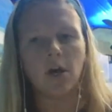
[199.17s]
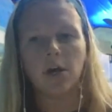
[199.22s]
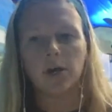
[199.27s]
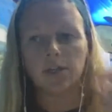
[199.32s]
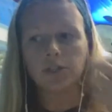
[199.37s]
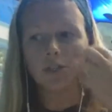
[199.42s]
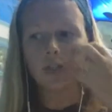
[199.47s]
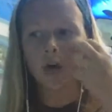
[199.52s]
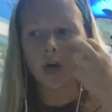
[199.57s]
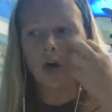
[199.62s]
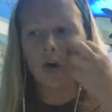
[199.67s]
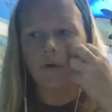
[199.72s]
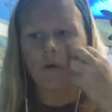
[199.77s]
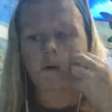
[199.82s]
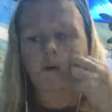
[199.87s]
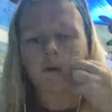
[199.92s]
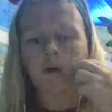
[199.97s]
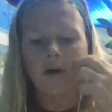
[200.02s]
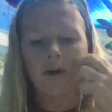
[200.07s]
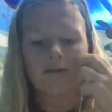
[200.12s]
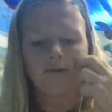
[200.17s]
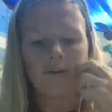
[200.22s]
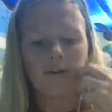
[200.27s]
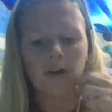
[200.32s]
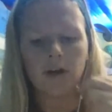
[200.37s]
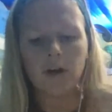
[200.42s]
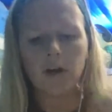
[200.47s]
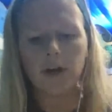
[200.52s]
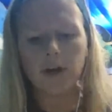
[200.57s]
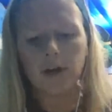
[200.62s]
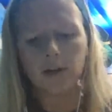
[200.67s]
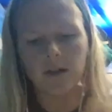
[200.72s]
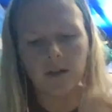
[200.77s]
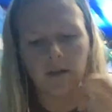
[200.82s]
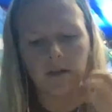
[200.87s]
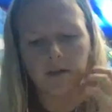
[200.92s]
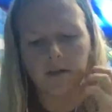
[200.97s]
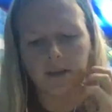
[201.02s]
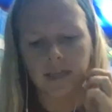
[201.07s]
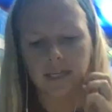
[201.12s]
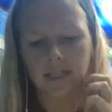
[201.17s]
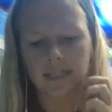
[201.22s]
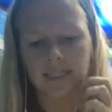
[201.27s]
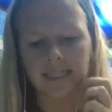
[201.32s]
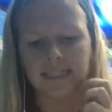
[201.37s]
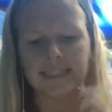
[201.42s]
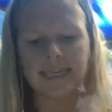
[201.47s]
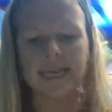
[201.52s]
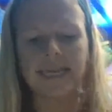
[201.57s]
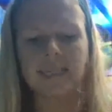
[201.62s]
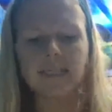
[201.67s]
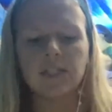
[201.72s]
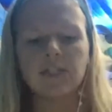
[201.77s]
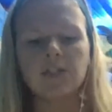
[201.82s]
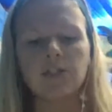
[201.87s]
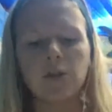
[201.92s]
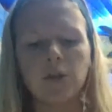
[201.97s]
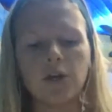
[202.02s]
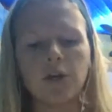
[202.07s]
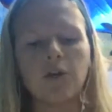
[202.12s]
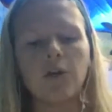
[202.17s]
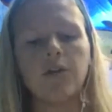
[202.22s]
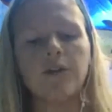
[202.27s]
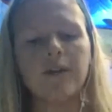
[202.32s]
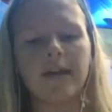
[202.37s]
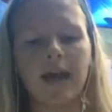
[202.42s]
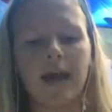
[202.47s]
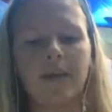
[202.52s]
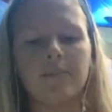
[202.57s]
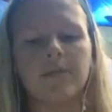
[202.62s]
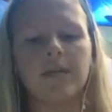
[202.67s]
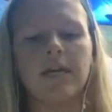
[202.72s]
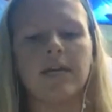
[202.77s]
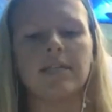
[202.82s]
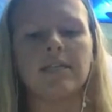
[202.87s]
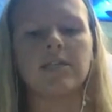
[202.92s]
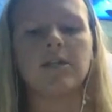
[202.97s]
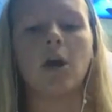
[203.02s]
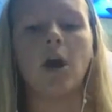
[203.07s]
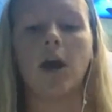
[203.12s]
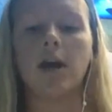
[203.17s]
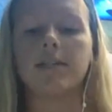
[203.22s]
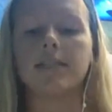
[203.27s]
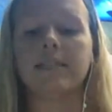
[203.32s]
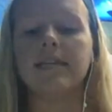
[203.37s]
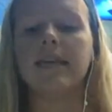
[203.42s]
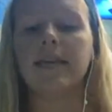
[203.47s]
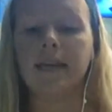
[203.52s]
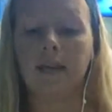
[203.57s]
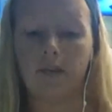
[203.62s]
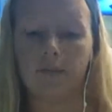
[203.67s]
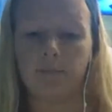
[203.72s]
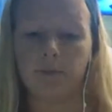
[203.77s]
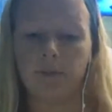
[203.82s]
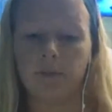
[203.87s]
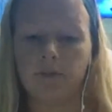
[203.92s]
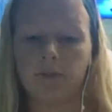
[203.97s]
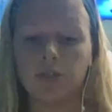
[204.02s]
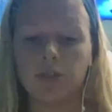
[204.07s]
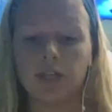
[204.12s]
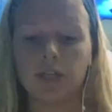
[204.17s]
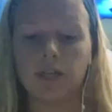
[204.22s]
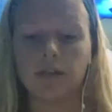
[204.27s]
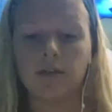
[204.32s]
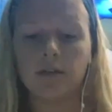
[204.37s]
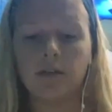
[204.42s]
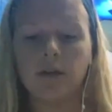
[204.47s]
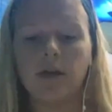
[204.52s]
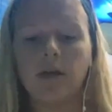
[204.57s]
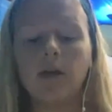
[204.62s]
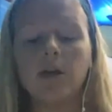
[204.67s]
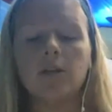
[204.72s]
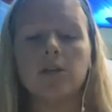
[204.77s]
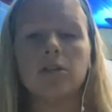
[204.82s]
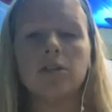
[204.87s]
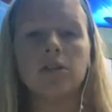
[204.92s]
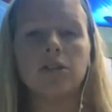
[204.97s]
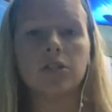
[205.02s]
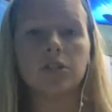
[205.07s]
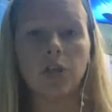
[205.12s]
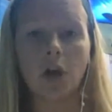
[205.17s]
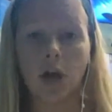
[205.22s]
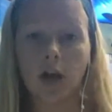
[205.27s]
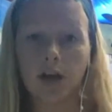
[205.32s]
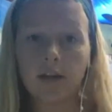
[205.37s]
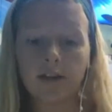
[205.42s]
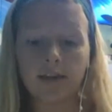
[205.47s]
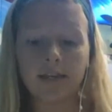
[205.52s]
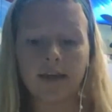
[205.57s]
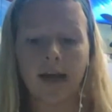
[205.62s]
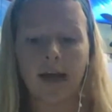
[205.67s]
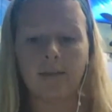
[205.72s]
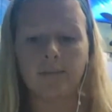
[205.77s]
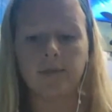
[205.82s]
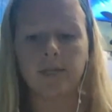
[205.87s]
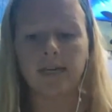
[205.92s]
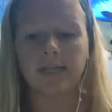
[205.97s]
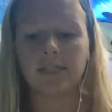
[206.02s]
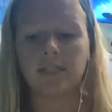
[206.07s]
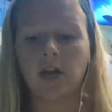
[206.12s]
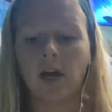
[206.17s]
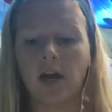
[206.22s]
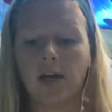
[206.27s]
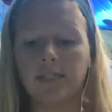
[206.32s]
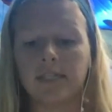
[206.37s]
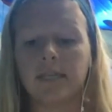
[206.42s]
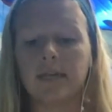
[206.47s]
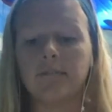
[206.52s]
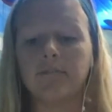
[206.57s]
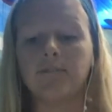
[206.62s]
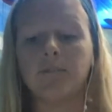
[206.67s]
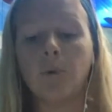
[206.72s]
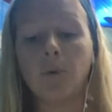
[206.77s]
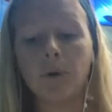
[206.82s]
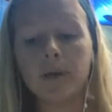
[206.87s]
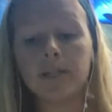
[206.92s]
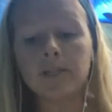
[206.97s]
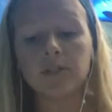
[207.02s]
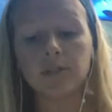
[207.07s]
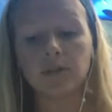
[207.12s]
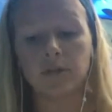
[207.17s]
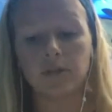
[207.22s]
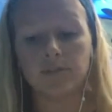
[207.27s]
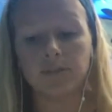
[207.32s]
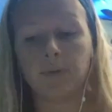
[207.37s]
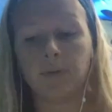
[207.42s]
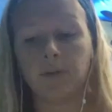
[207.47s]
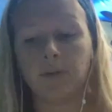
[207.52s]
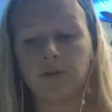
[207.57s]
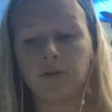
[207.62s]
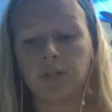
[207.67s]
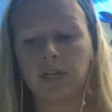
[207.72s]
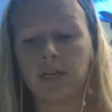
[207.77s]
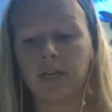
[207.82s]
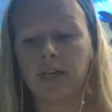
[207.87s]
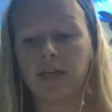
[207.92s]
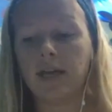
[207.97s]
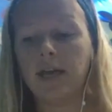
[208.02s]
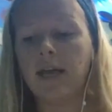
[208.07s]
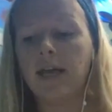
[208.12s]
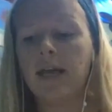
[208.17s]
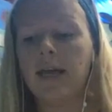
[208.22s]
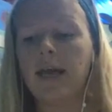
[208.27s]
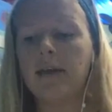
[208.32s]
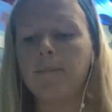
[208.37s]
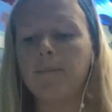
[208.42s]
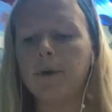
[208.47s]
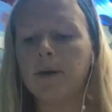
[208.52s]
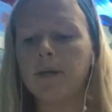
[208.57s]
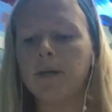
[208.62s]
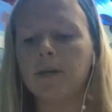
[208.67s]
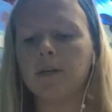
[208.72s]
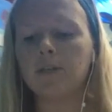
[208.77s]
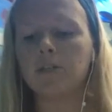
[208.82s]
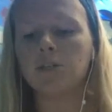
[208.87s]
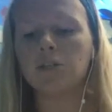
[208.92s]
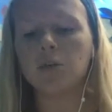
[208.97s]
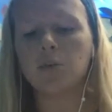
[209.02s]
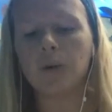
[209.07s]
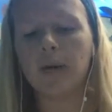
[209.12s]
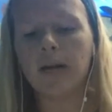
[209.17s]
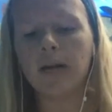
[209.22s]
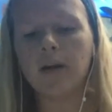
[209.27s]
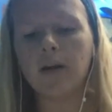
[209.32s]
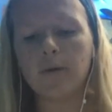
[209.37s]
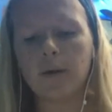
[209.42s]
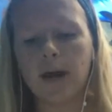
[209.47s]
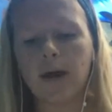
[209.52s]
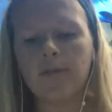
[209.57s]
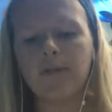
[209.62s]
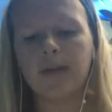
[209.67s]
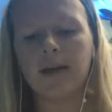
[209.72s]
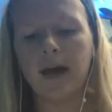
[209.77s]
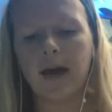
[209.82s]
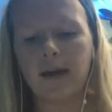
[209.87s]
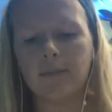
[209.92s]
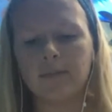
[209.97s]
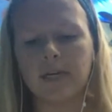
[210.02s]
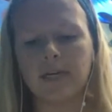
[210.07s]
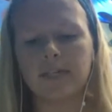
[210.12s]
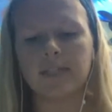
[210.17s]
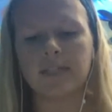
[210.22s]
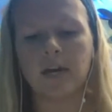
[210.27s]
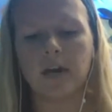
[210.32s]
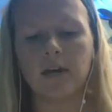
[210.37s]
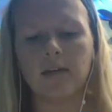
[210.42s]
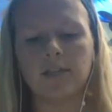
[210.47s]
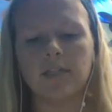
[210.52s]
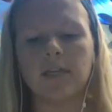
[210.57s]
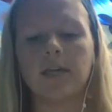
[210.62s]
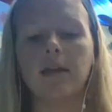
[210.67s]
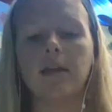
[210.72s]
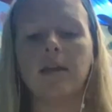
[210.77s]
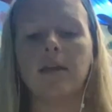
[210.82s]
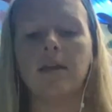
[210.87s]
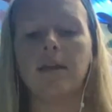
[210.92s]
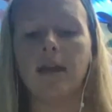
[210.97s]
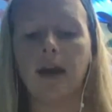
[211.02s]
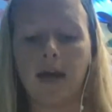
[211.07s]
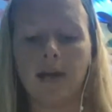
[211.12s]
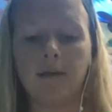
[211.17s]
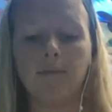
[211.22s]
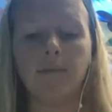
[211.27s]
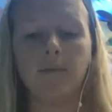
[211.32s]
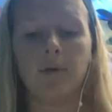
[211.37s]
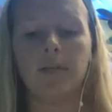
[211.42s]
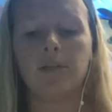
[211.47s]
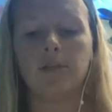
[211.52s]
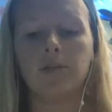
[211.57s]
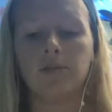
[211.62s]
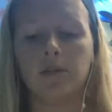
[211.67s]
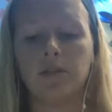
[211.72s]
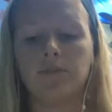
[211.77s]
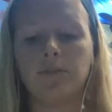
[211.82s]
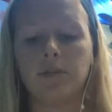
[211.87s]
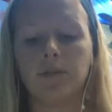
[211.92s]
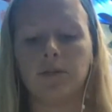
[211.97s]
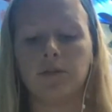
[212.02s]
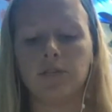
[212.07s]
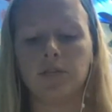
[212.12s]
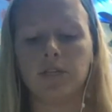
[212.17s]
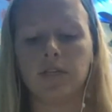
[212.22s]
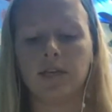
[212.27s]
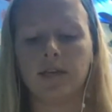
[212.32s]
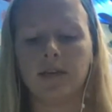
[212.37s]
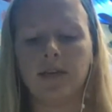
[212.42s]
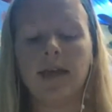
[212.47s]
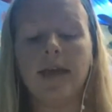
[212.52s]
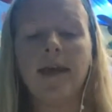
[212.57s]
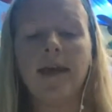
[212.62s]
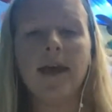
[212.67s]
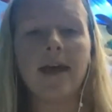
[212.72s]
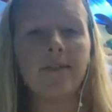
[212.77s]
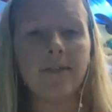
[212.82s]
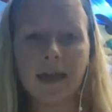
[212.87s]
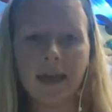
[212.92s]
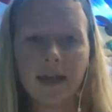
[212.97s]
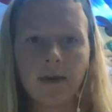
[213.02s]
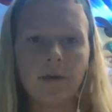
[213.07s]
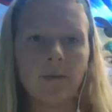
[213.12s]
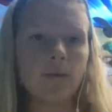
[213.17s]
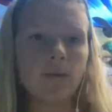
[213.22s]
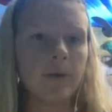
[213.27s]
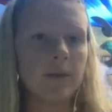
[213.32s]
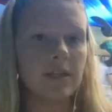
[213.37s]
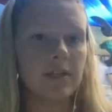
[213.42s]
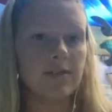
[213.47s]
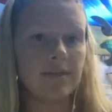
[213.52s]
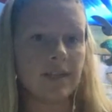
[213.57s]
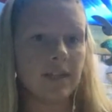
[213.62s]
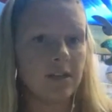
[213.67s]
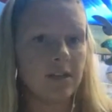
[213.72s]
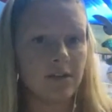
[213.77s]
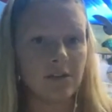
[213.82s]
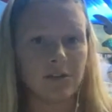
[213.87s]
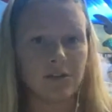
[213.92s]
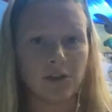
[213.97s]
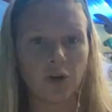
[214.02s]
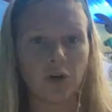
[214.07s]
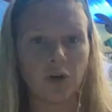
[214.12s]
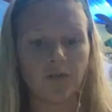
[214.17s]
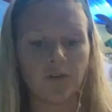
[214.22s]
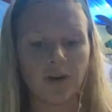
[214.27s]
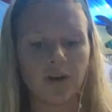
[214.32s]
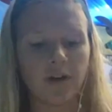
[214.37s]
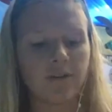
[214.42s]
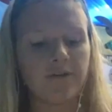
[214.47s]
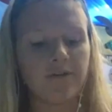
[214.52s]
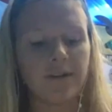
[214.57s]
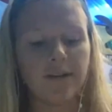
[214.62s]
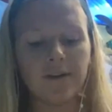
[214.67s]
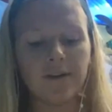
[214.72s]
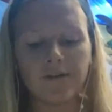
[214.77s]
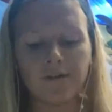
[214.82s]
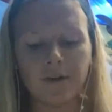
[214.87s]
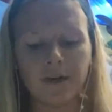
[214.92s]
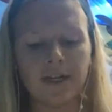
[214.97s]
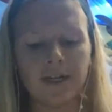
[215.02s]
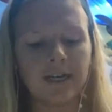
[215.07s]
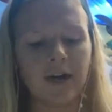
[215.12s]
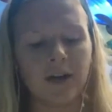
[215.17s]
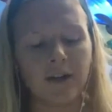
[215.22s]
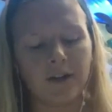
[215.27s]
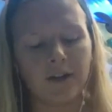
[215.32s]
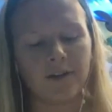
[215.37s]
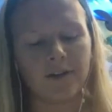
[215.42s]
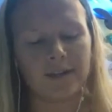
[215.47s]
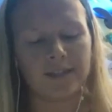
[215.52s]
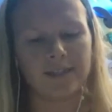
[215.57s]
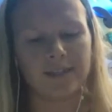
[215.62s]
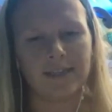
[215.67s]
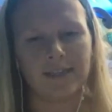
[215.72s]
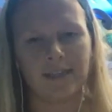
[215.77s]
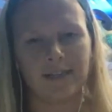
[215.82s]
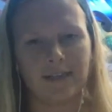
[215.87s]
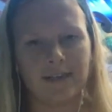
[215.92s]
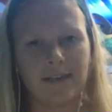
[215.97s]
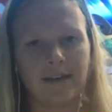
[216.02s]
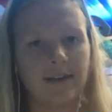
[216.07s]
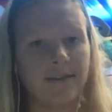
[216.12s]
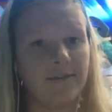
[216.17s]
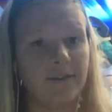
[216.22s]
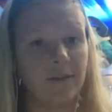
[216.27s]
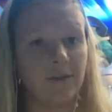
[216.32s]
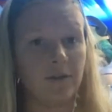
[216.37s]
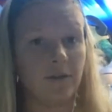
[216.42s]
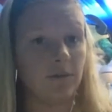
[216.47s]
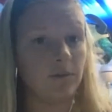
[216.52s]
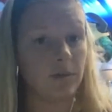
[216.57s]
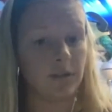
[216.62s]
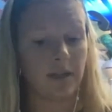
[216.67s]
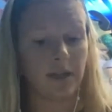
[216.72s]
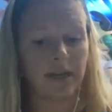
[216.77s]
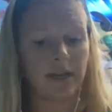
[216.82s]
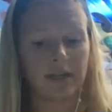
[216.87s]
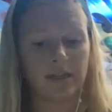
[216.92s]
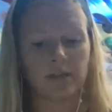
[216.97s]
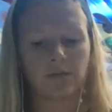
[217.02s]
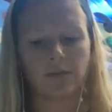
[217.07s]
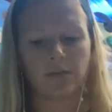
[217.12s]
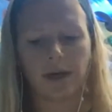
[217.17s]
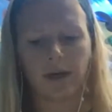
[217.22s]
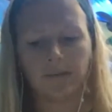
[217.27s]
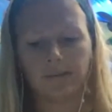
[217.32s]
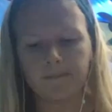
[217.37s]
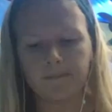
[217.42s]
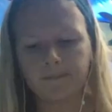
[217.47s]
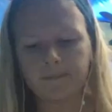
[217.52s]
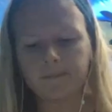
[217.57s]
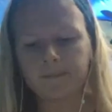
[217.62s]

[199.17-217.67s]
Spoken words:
So for this, it says circle the objects causing air pollution, star the objects causing point source pollution, and put a square around the objects causing non-point source pollution. And then when this video is over, feel free to color this in if you would like as well.